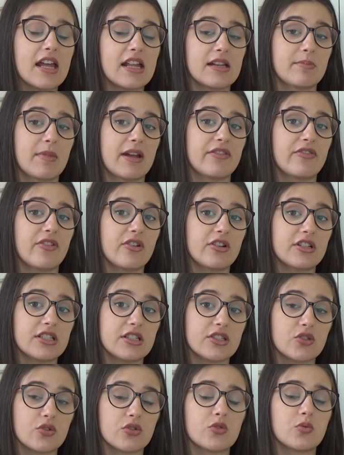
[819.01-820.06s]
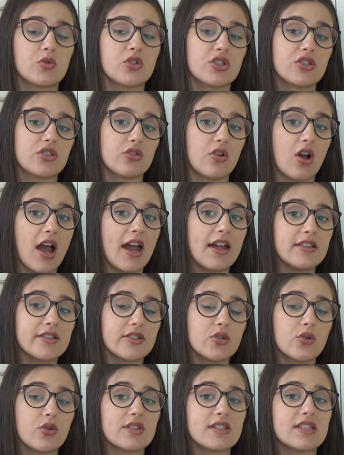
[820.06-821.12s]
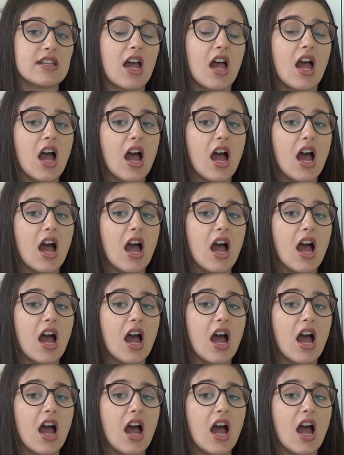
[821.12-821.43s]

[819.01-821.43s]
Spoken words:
and my ferritin stores, which is your iron stores,